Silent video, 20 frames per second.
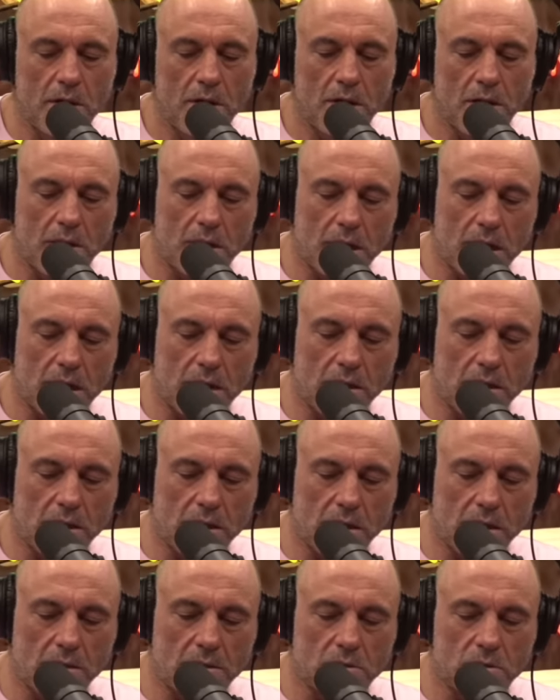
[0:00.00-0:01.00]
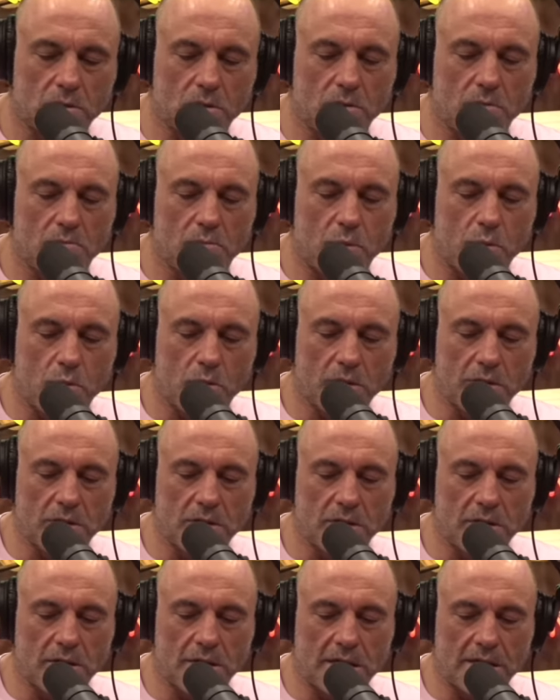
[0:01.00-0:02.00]
that it's so
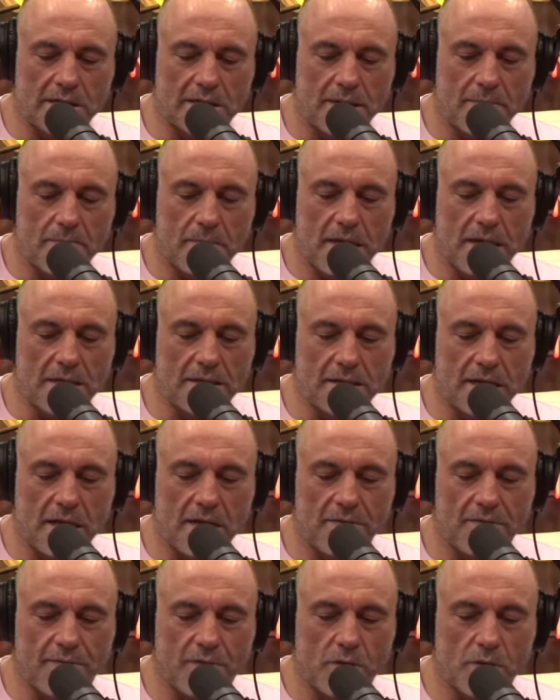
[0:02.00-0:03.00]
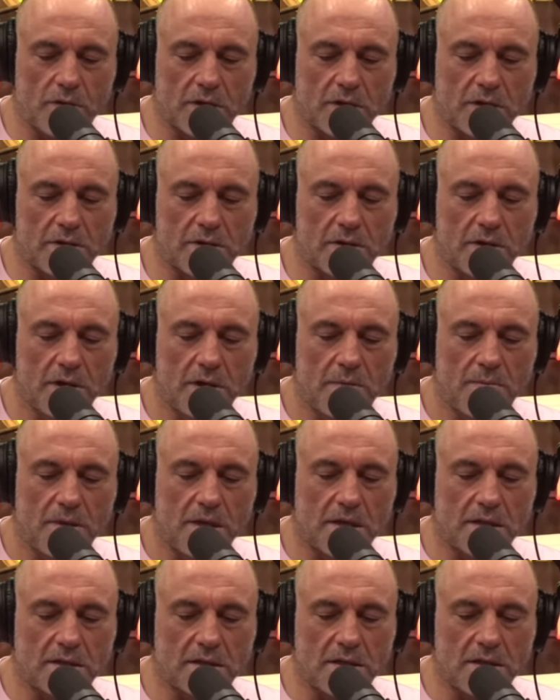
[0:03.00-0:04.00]
important that they maintain focus,
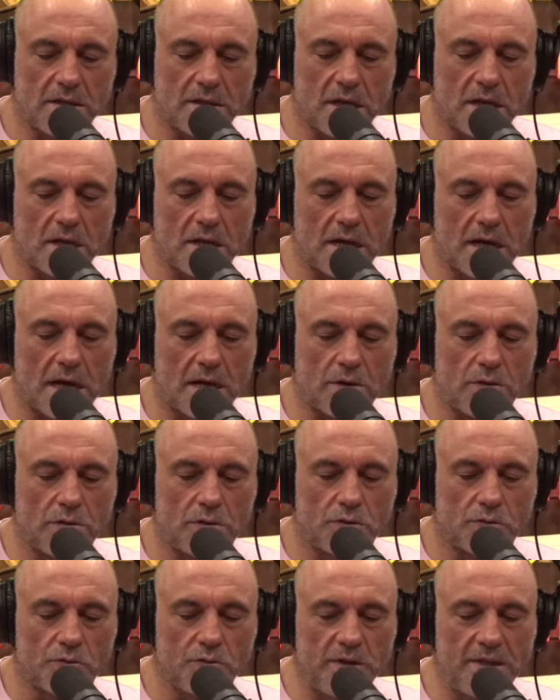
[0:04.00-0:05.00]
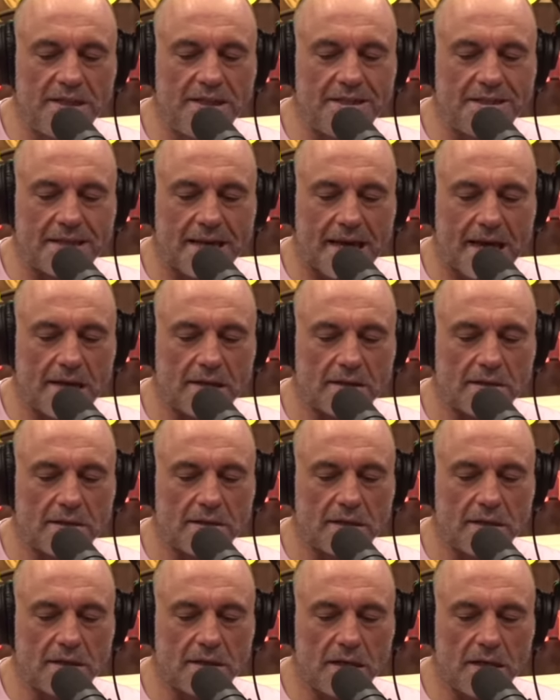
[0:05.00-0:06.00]
because a young guy who's really
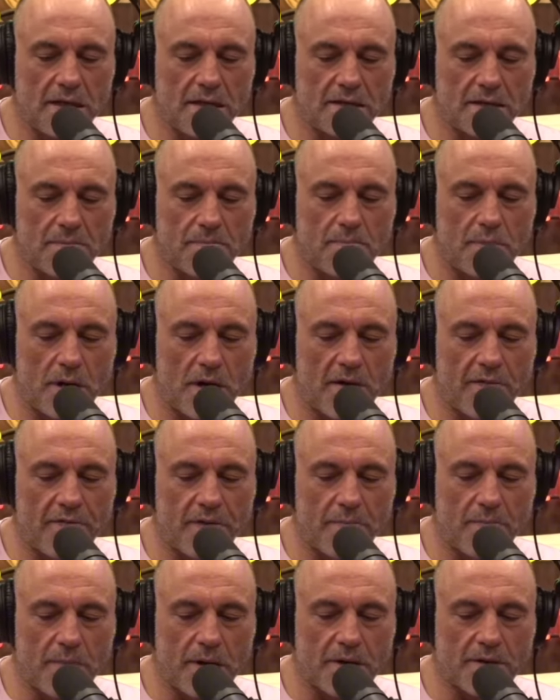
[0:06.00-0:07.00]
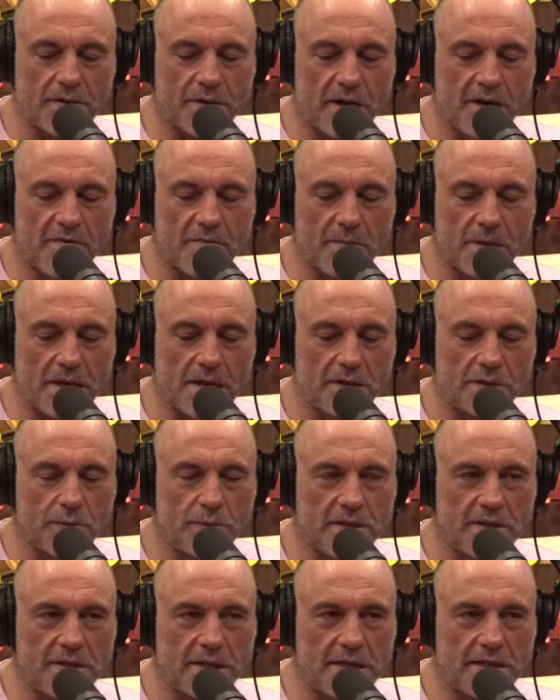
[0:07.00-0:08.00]
talented and is above and better than everybody else when
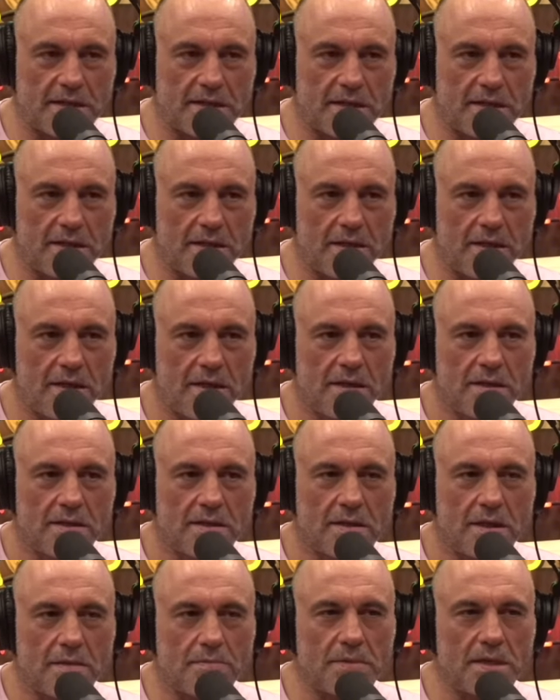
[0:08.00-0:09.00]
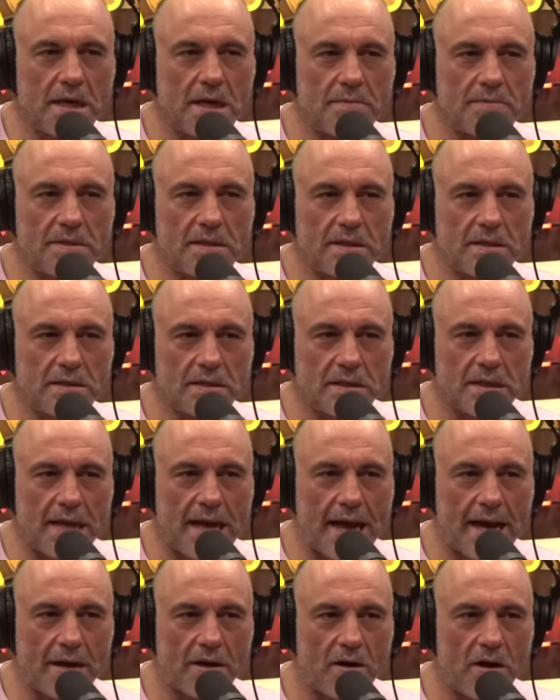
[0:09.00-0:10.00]
he's 18, sometimes they'll
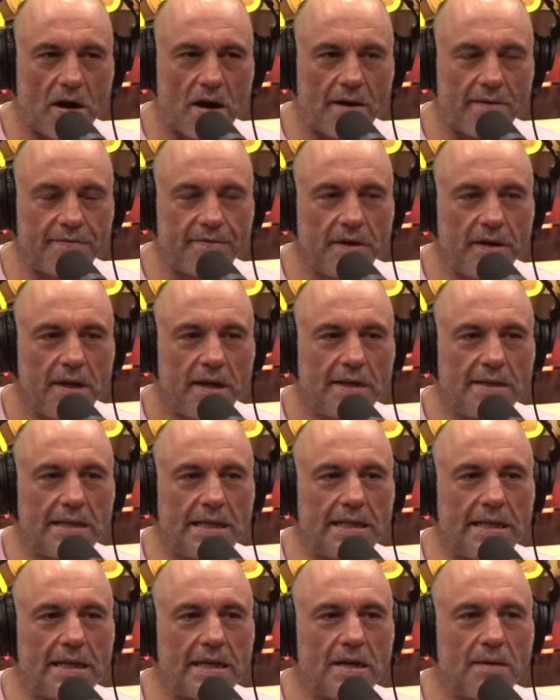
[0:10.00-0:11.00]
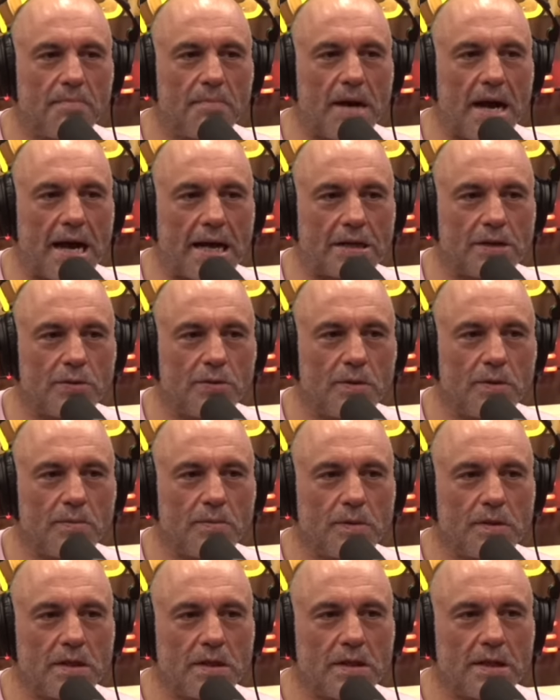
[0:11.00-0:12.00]
slack off and then they come back to it
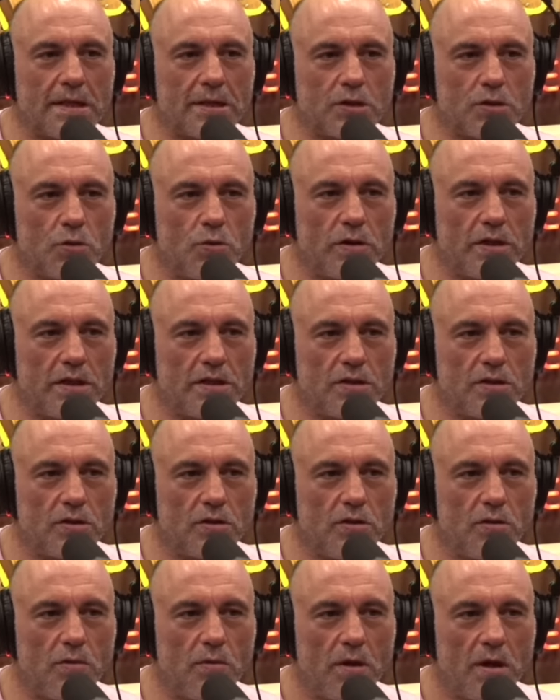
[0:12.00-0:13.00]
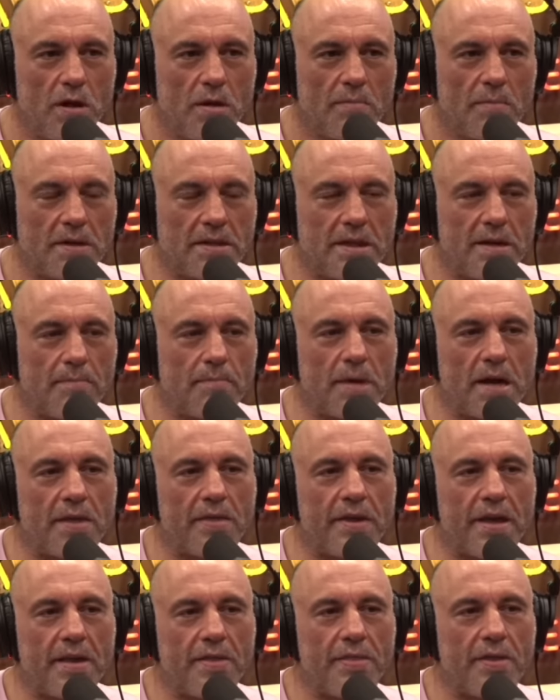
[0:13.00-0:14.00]
when they're like 22, but then by
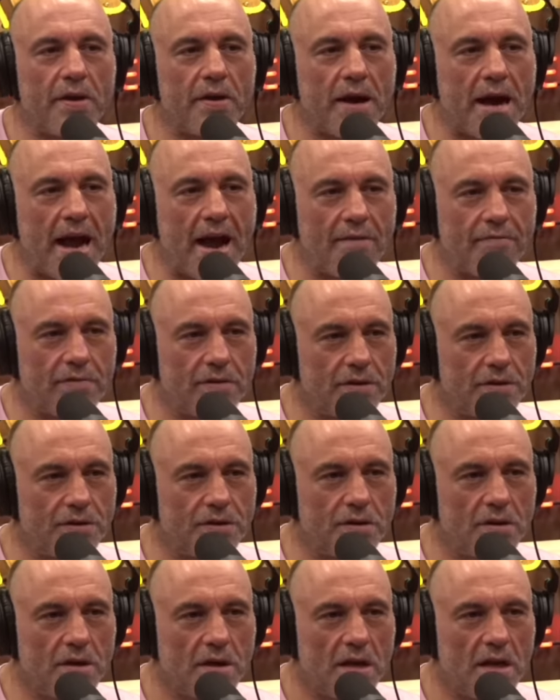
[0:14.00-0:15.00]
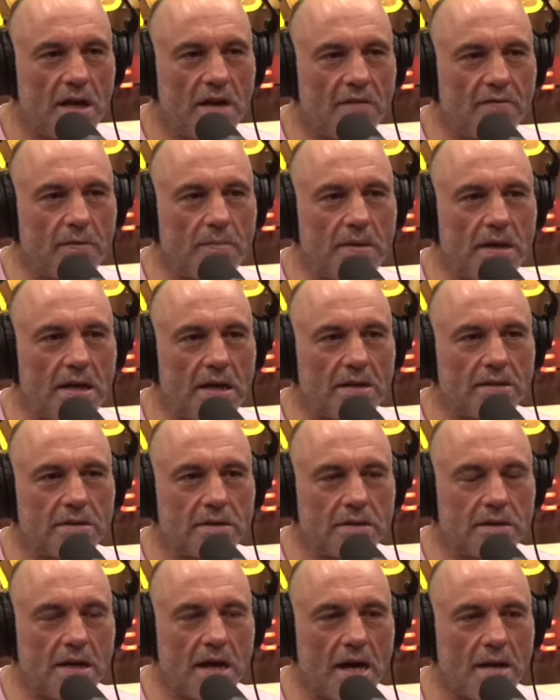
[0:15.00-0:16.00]
then they're average and everybody else
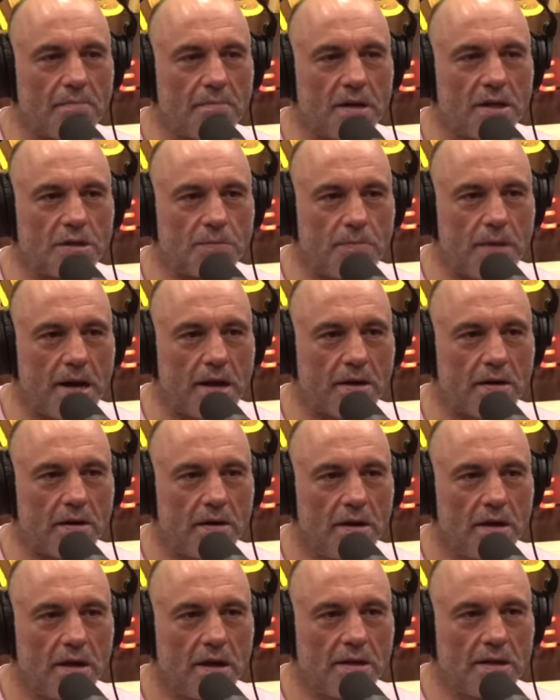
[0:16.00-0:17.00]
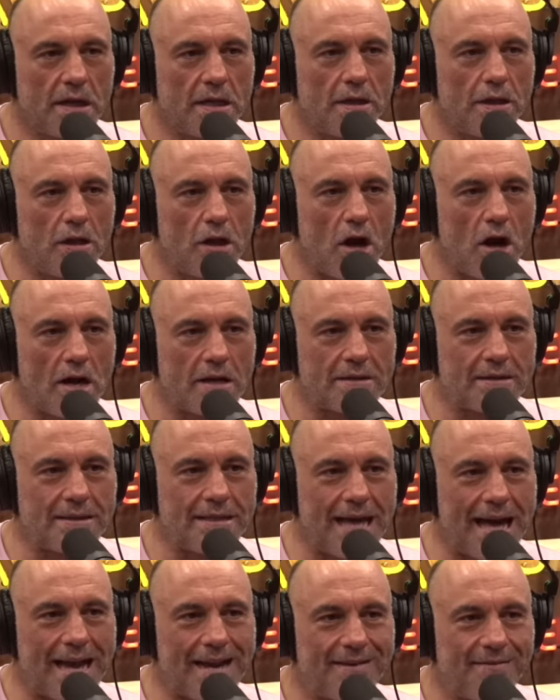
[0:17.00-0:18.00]
has gotten much better and they lost
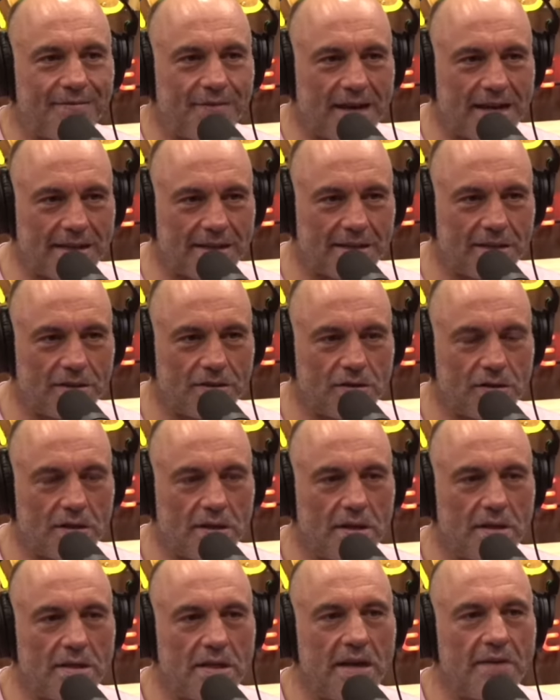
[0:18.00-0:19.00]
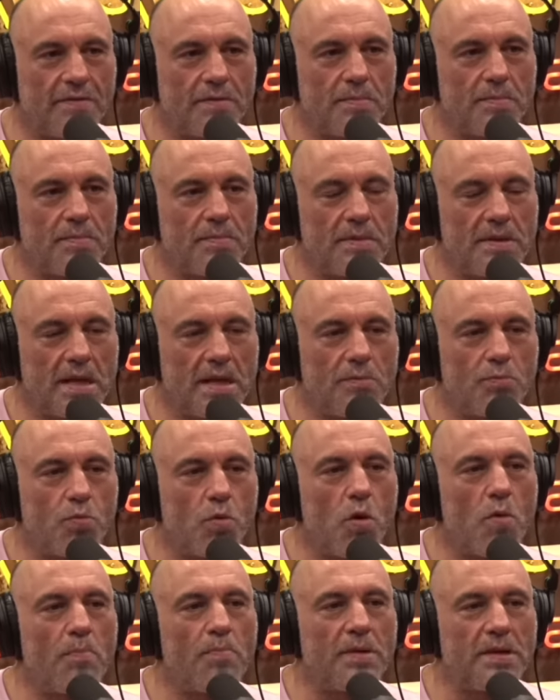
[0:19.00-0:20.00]
that advantage and they
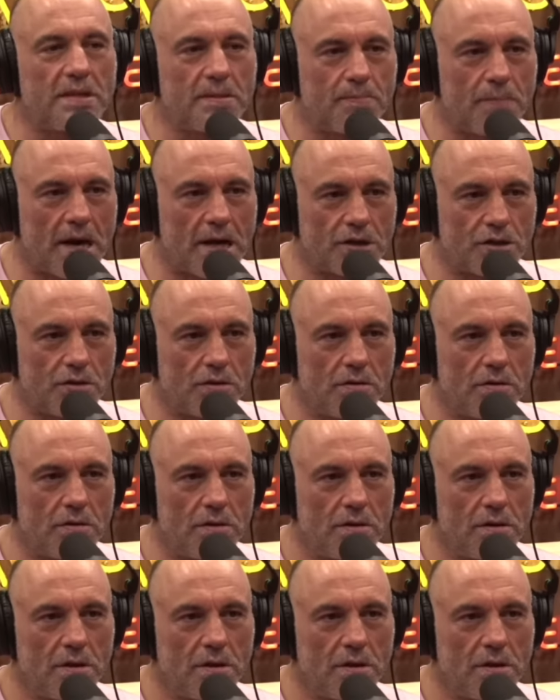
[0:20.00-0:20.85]
won't be special.